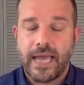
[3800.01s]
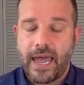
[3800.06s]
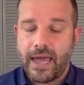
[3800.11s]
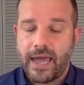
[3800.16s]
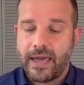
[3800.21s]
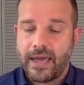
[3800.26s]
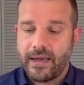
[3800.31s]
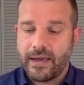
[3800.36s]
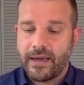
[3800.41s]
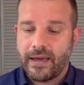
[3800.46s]

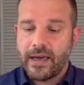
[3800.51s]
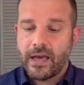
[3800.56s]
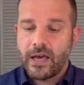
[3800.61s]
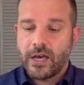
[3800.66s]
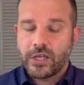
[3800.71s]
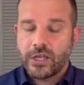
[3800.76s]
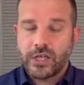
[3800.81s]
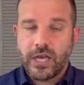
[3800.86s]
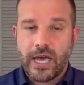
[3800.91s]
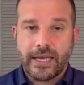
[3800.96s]

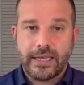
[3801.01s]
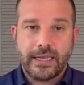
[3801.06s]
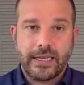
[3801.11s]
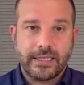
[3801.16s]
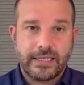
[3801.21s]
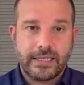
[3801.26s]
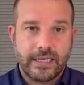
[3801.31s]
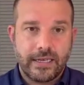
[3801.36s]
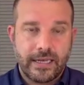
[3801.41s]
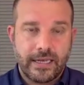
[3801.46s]

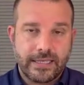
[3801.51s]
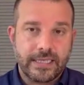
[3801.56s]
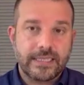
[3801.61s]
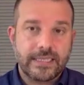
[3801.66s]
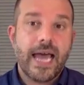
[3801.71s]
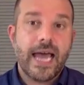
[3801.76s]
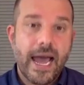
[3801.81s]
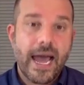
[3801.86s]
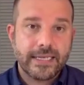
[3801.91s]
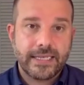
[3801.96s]
a
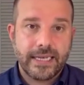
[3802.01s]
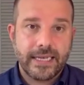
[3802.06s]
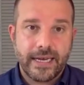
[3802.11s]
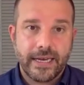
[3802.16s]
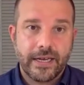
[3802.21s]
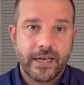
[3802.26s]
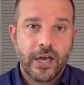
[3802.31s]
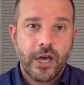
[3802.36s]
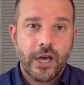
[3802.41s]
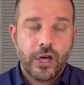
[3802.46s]

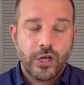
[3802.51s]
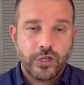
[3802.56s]
tactic